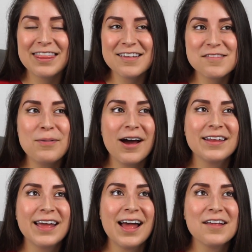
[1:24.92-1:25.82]
This
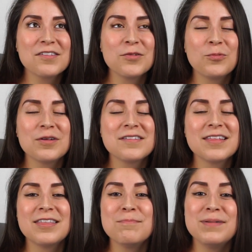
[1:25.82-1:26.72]
podcast was
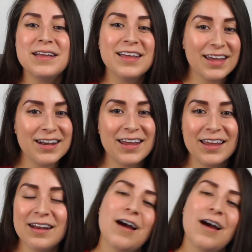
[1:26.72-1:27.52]
the beginning